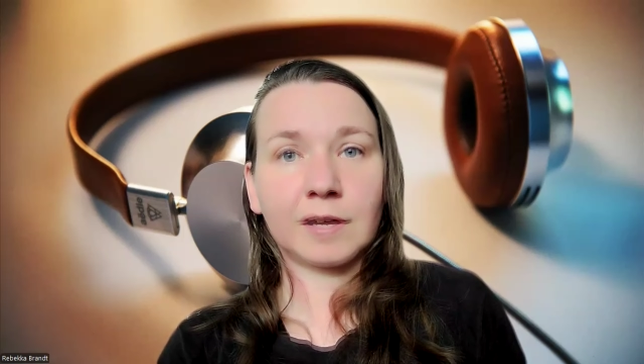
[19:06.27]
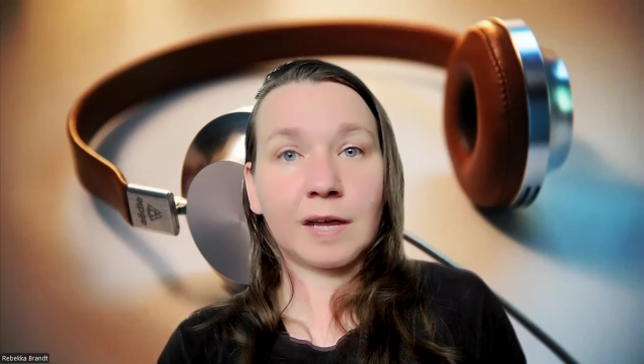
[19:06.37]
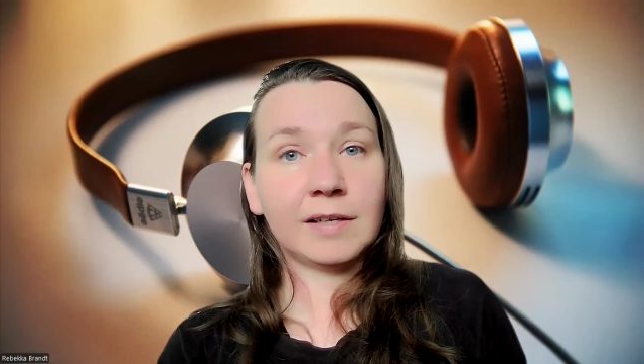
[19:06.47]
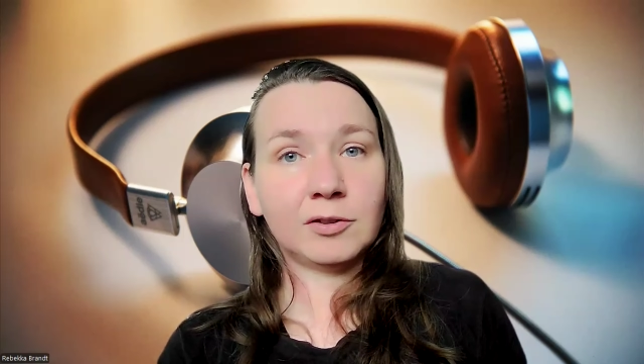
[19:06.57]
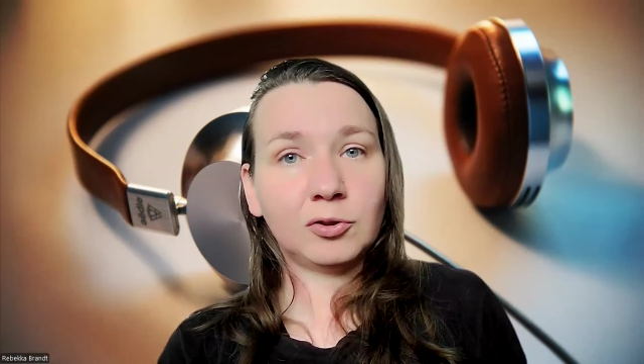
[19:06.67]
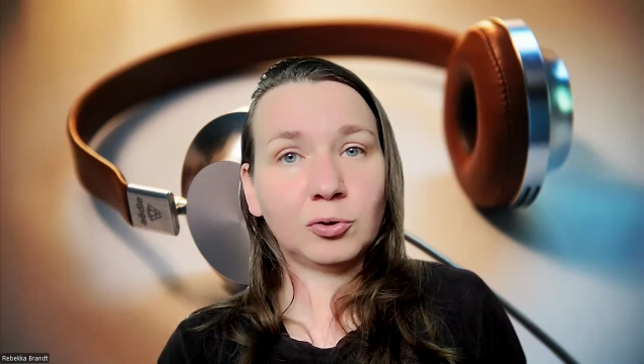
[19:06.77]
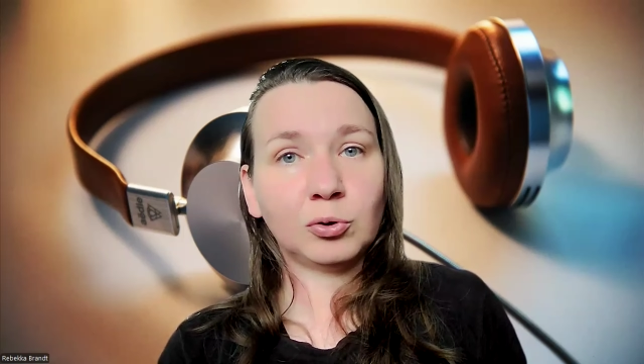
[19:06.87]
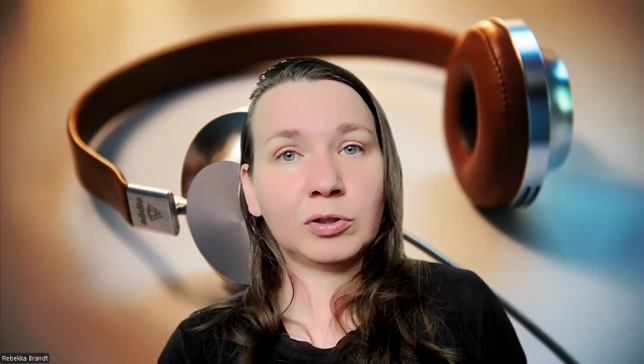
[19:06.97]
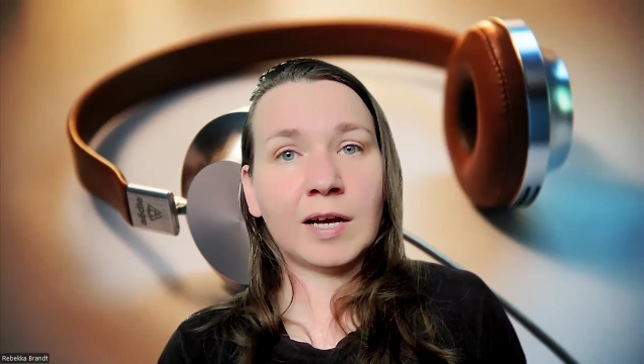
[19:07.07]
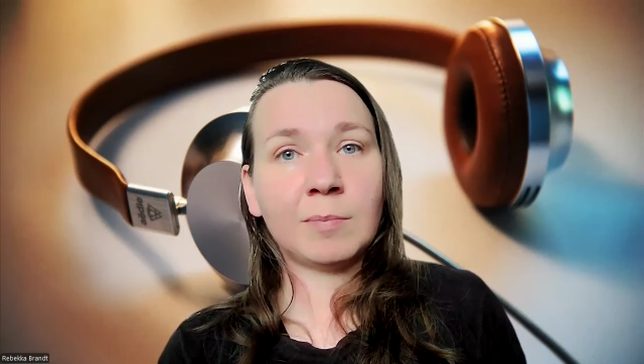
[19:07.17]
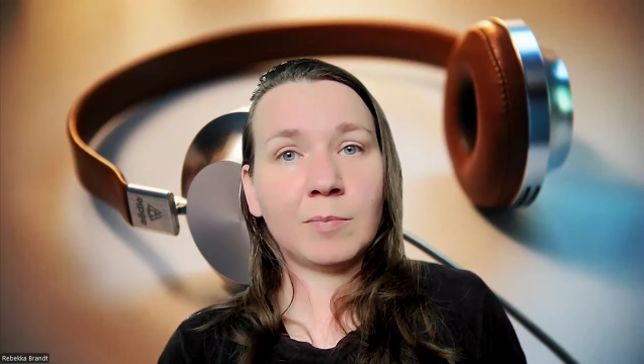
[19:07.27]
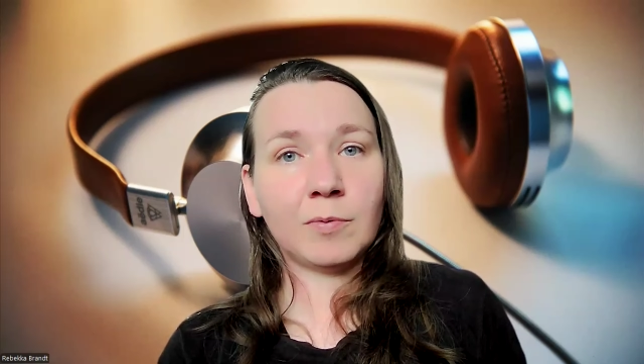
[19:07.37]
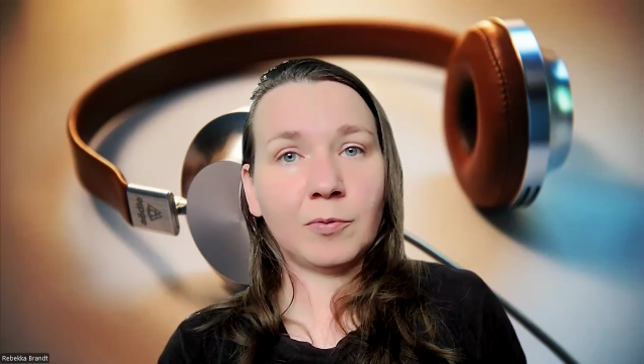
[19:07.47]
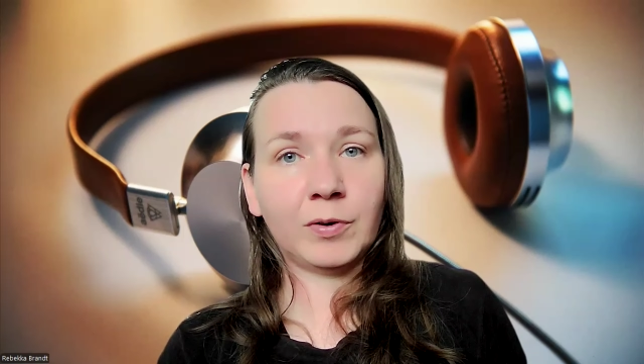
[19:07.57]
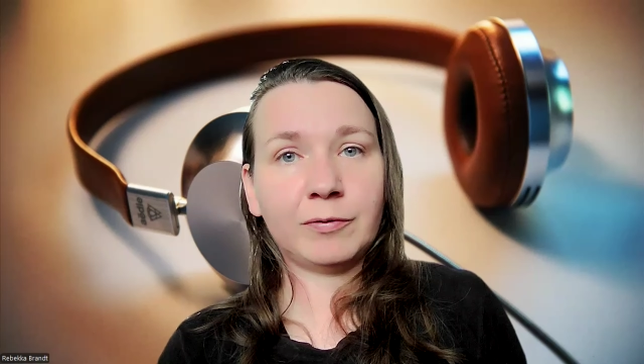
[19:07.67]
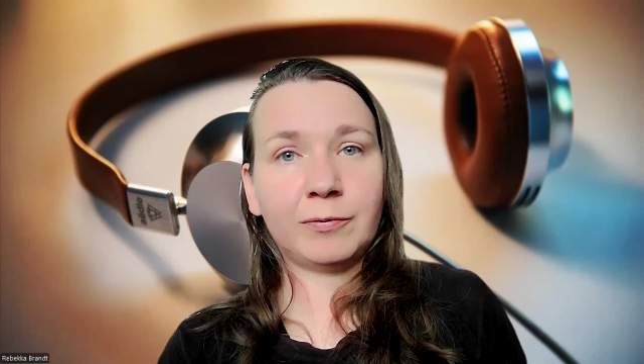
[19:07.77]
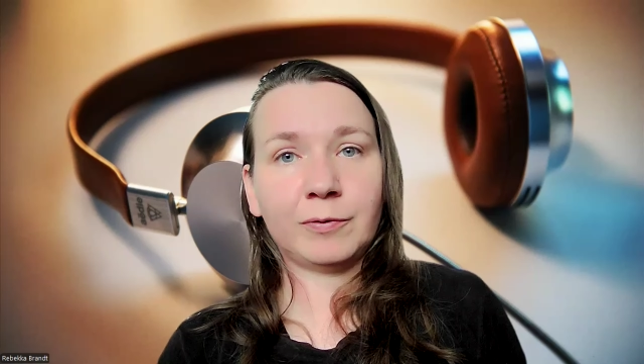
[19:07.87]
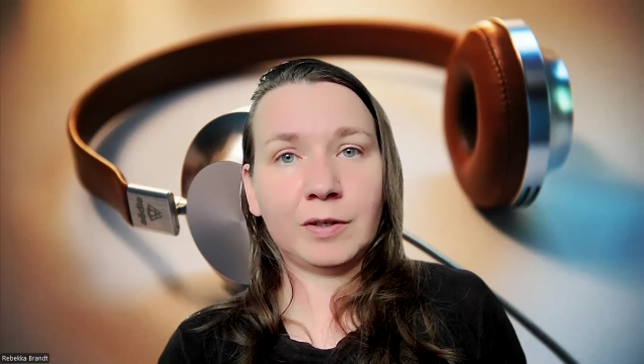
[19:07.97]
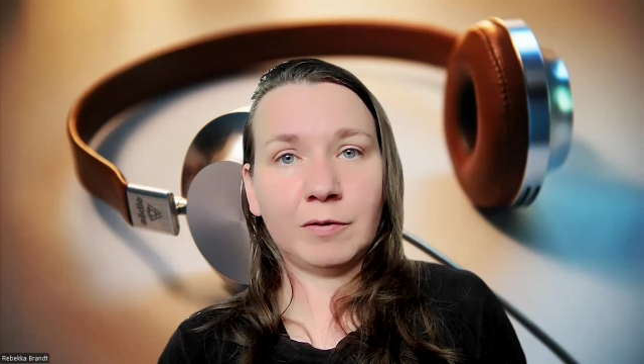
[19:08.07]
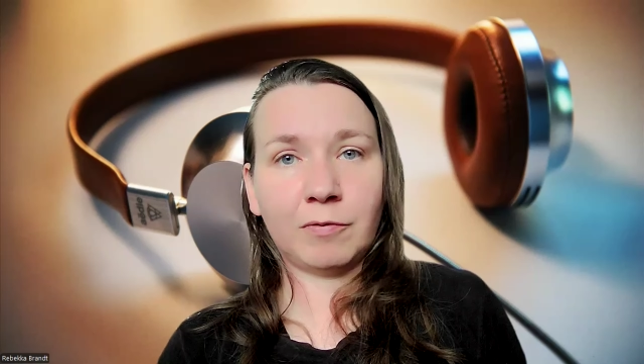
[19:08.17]
and do them with
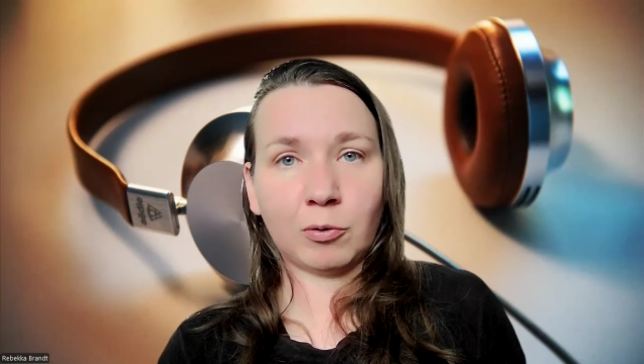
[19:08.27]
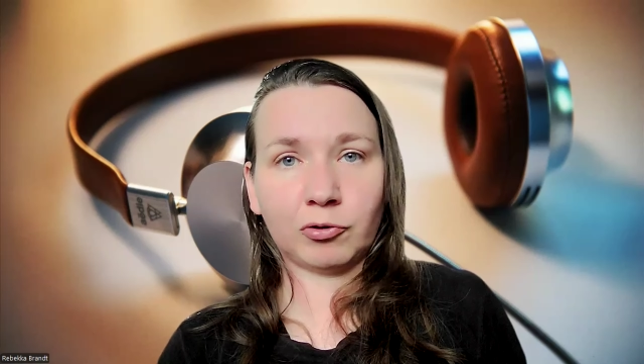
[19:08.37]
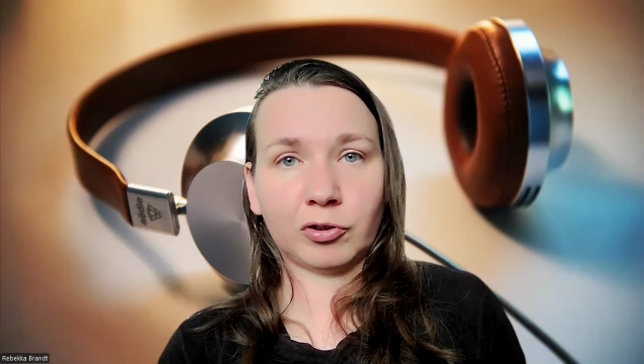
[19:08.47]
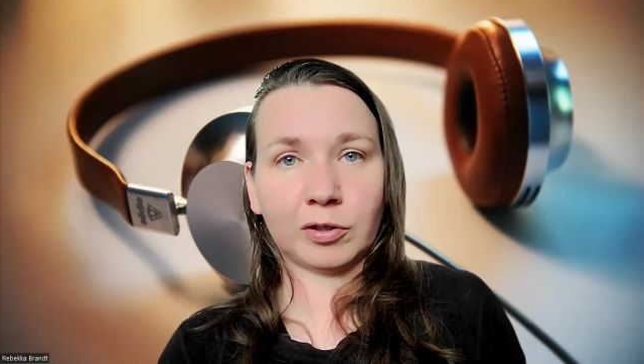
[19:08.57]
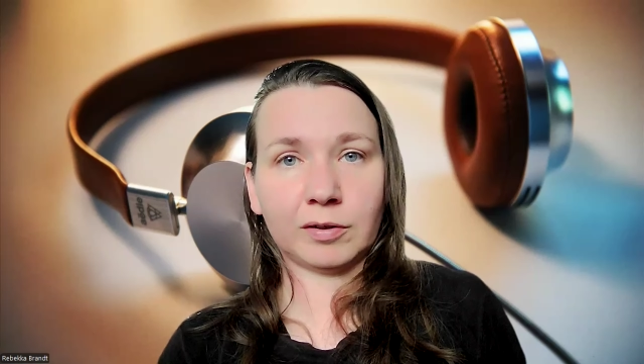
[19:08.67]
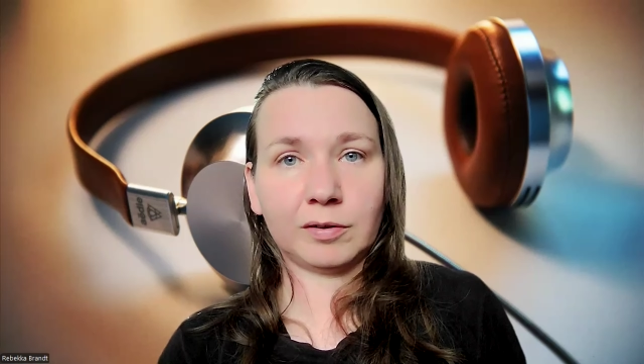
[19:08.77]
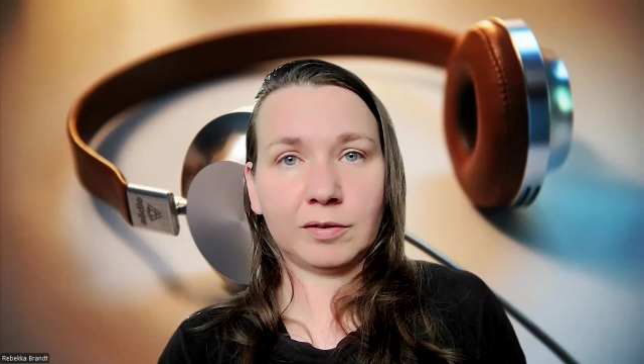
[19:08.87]
devotion.